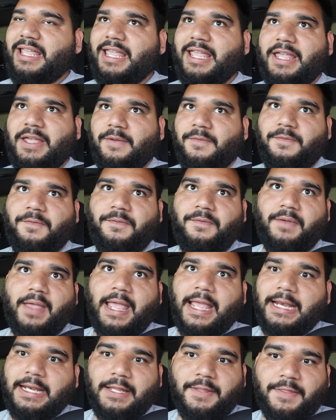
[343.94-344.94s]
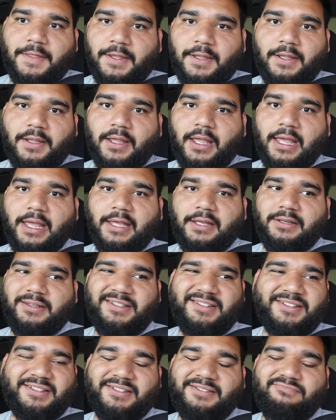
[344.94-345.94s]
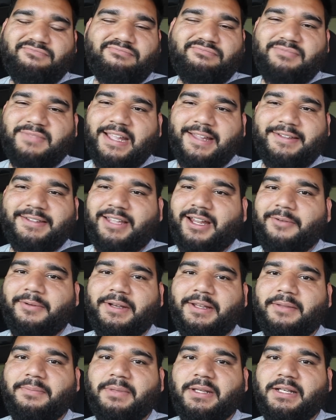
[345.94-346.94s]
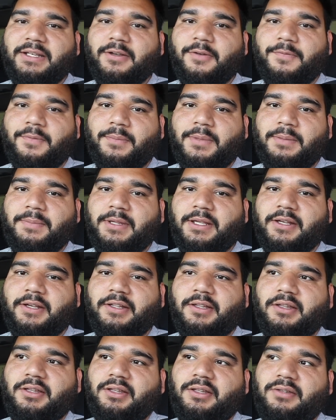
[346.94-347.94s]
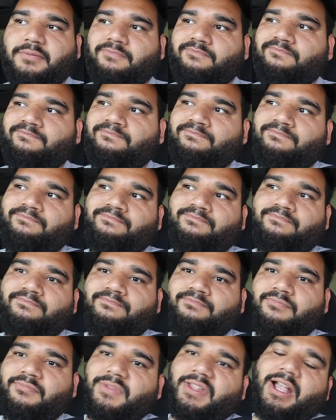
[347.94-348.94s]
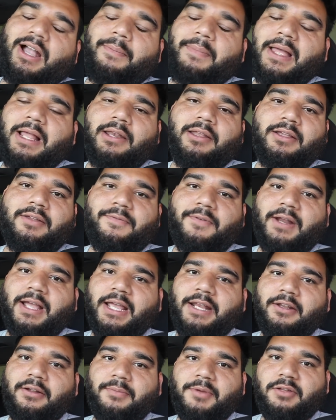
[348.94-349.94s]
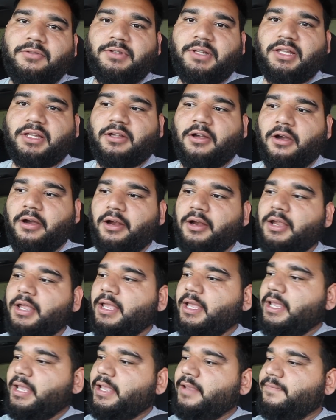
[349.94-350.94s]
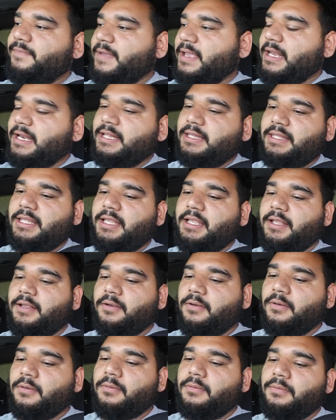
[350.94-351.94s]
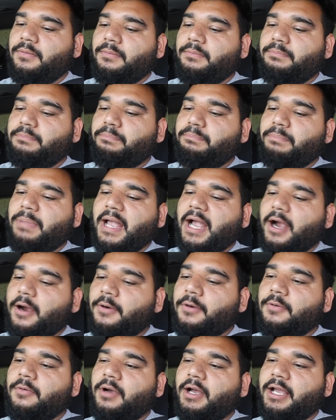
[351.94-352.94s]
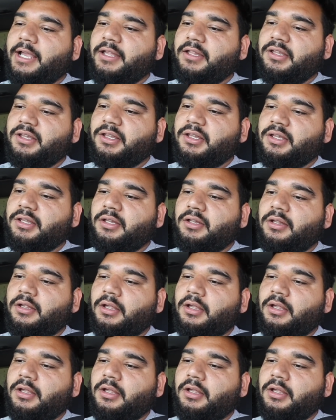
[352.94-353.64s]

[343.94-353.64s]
if anything, and that's not really a big deal for me, because I'm not looking for high numbers with this car. If anything, power wise,